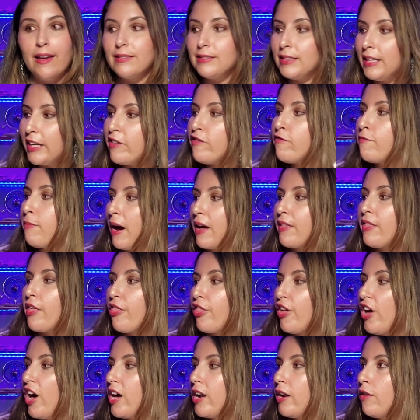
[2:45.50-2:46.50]
live by the
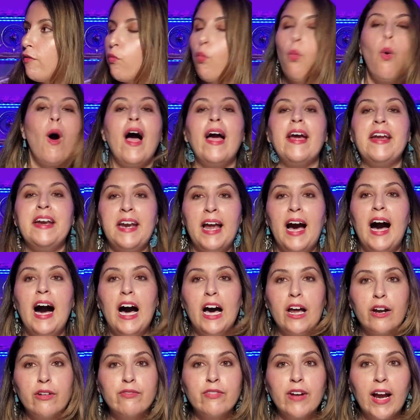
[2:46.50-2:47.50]
thought of why
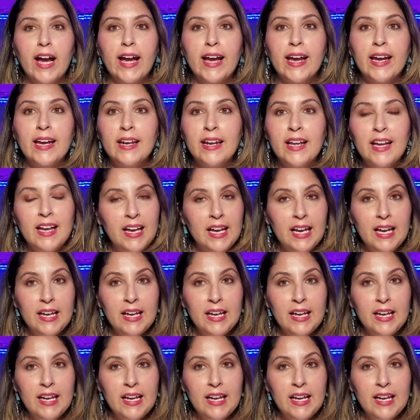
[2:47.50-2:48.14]
not, right?